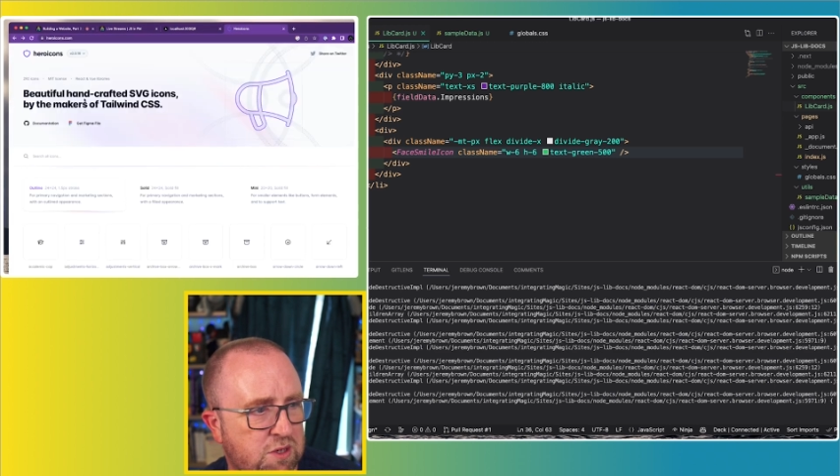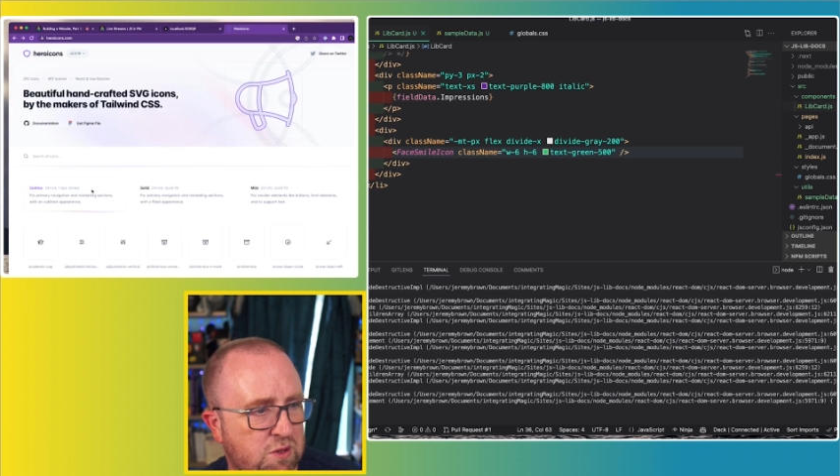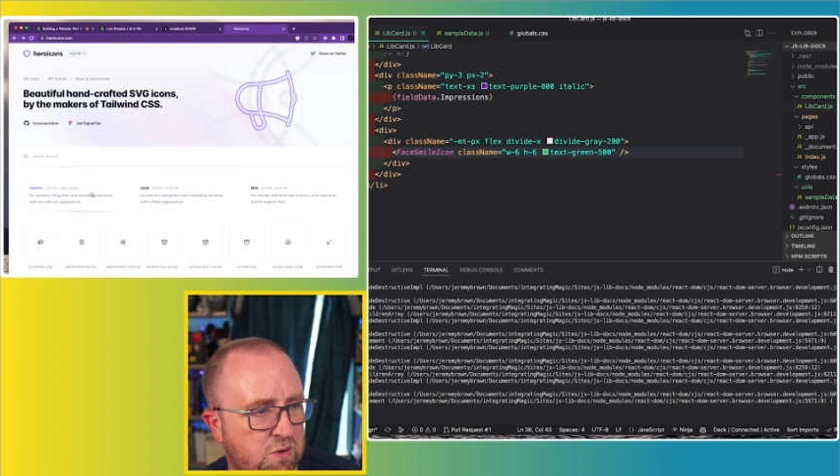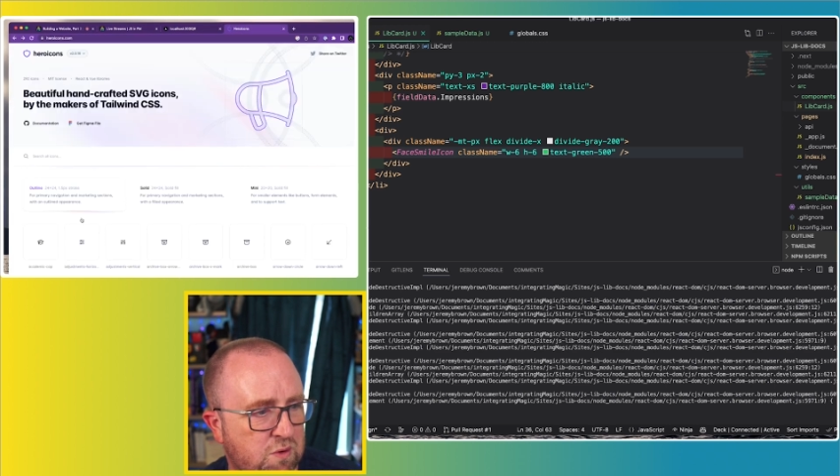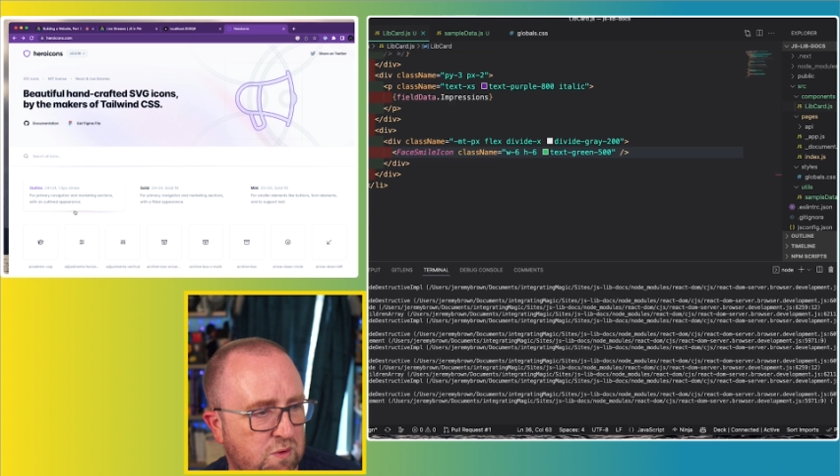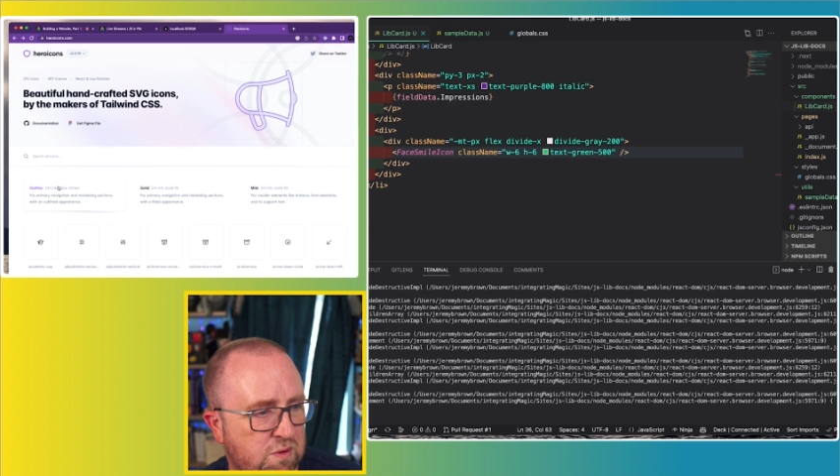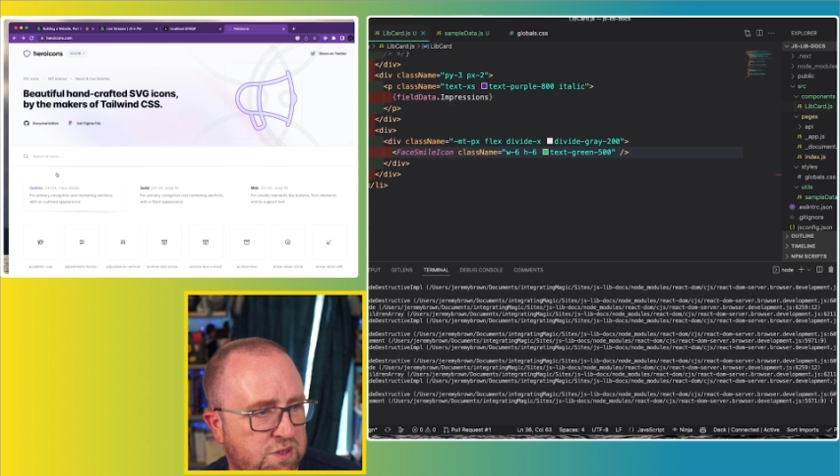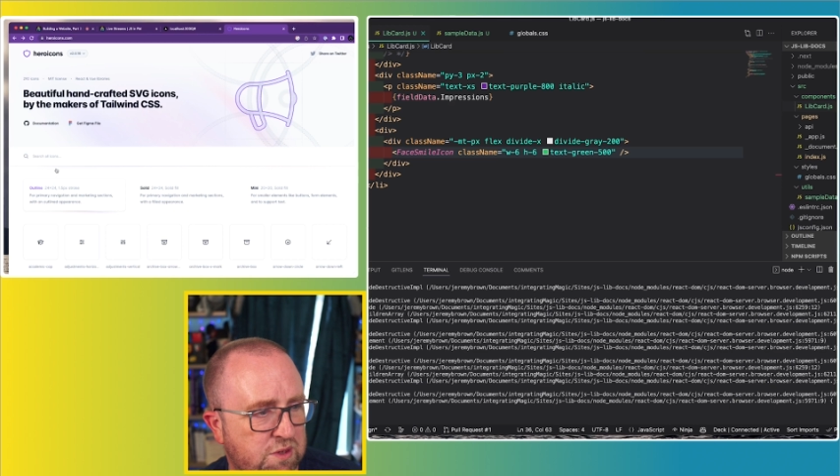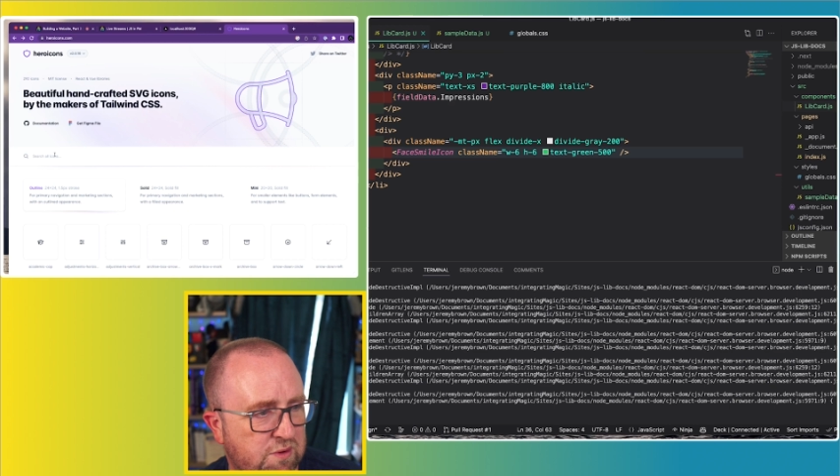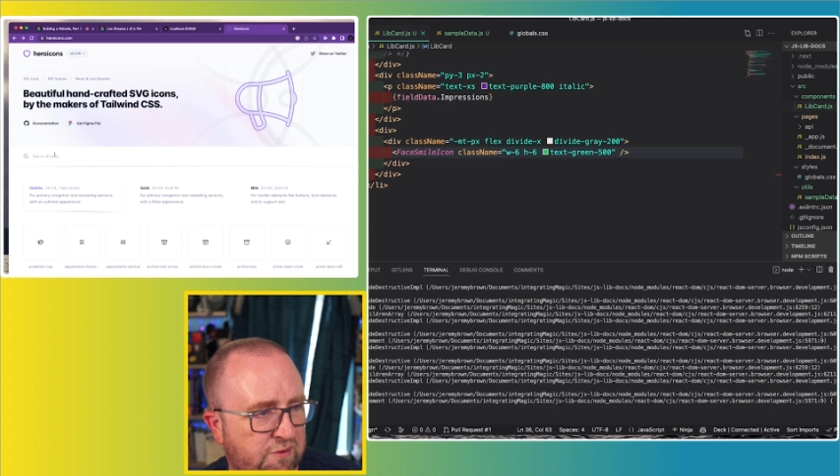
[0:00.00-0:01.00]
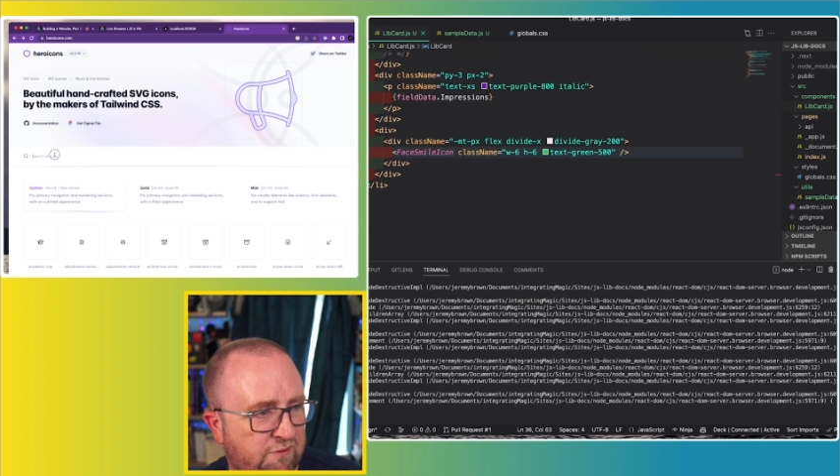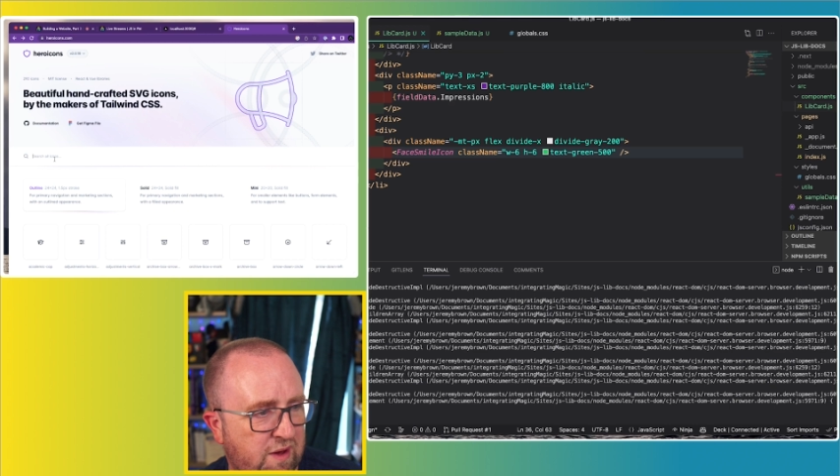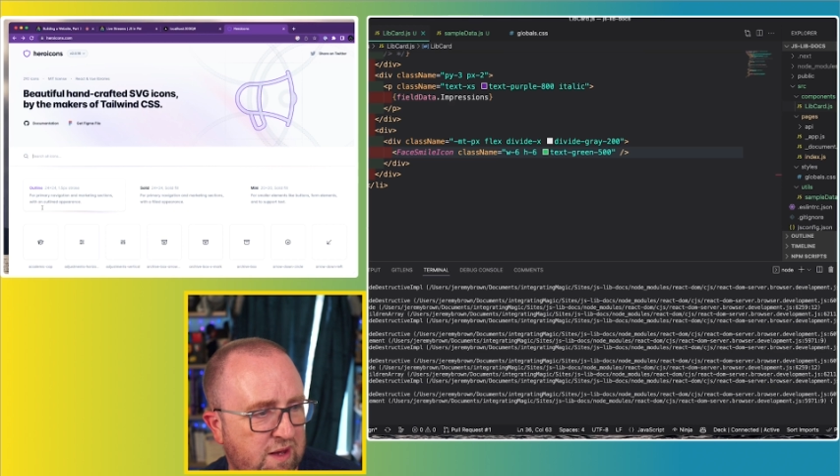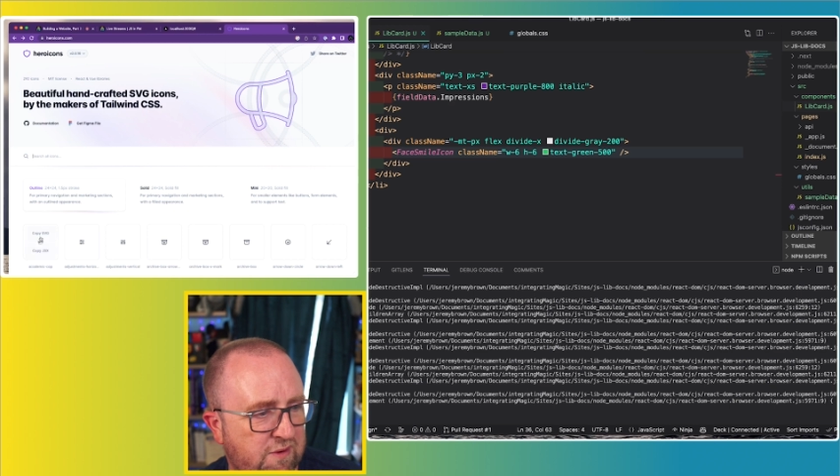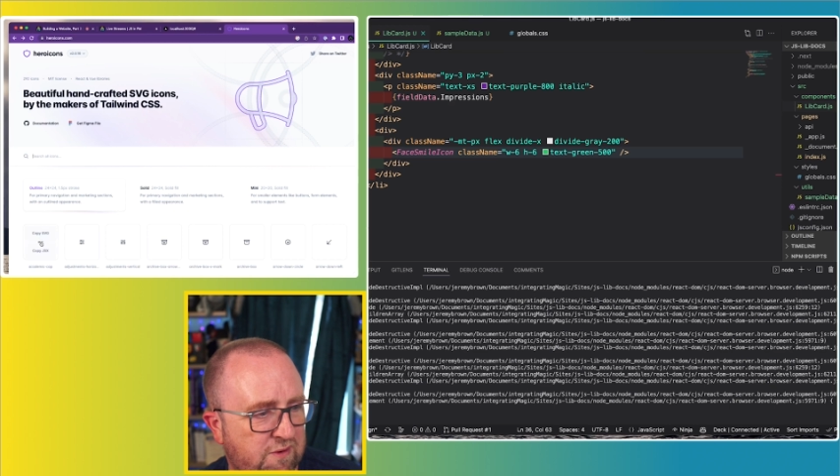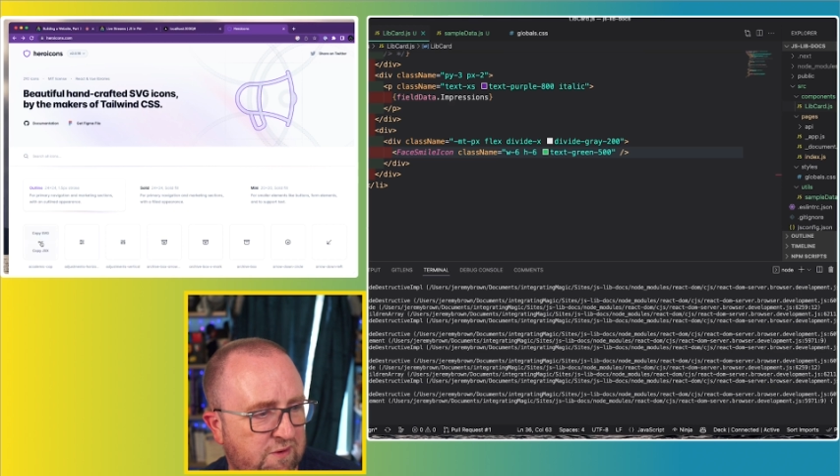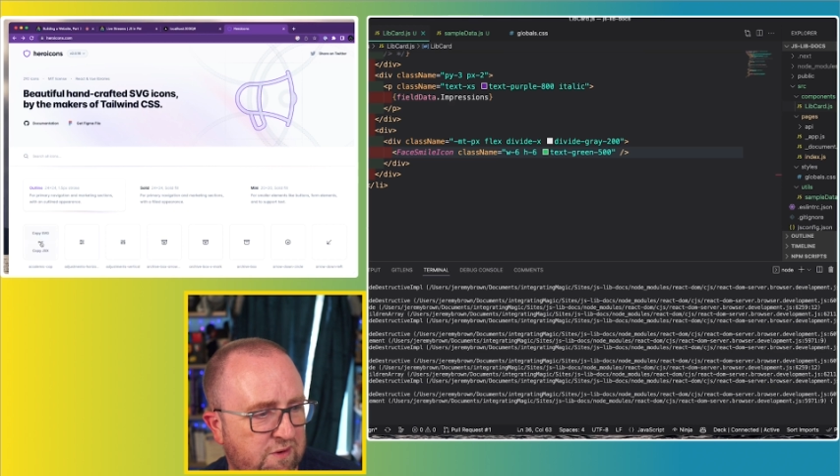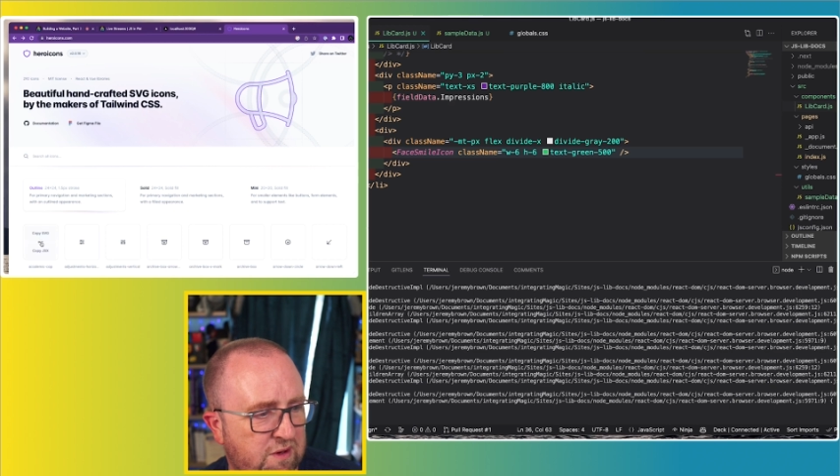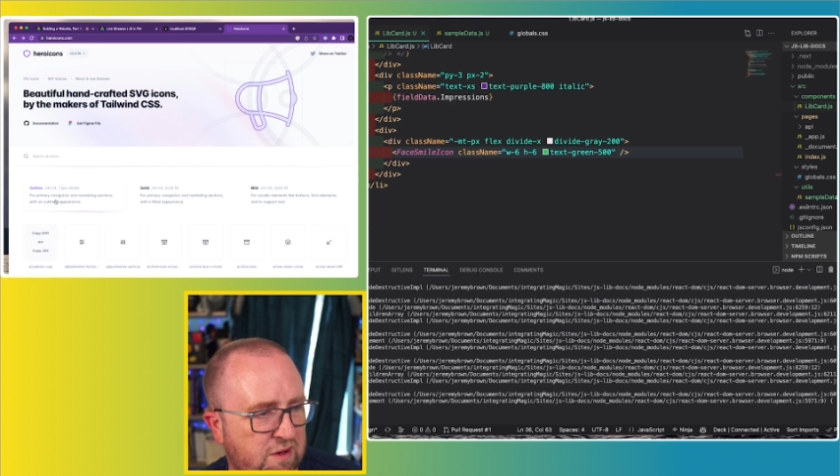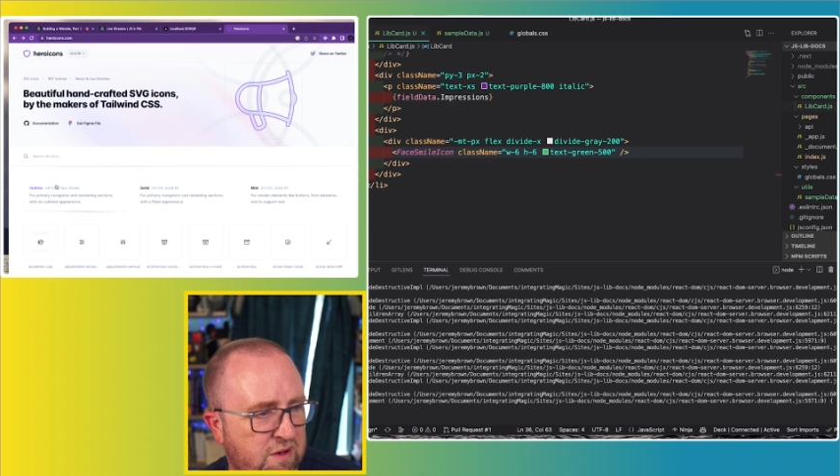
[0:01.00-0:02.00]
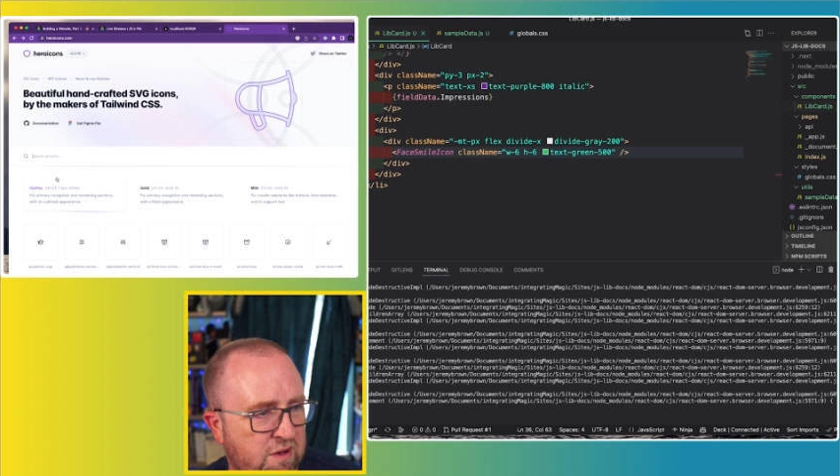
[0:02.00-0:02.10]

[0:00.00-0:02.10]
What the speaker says: 2, so it's face.